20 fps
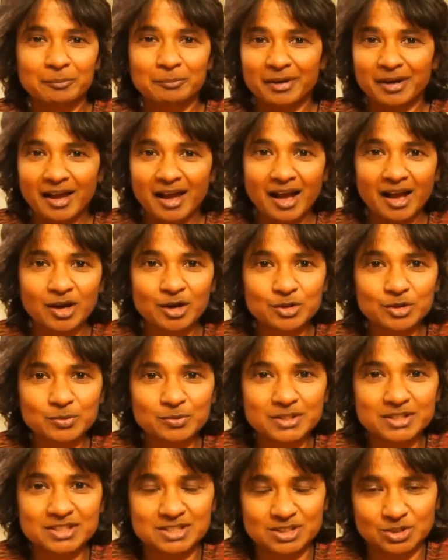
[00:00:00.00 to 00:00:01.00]
But how do
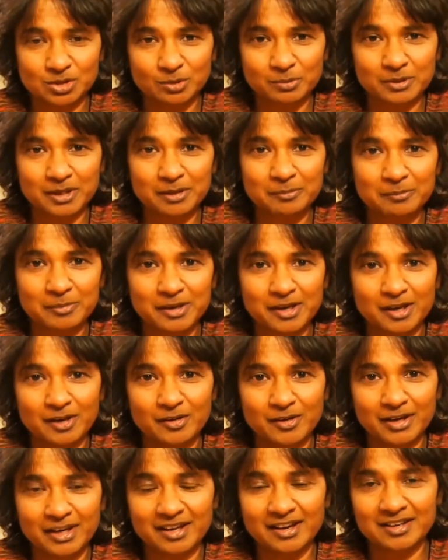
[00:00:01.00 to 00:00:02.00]
we stop
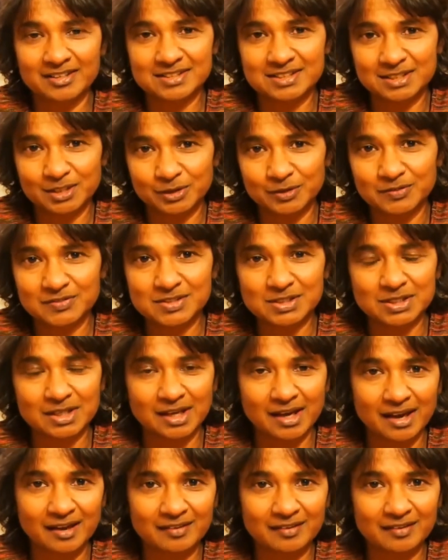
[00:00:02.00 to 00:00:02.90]
comparing ourselves to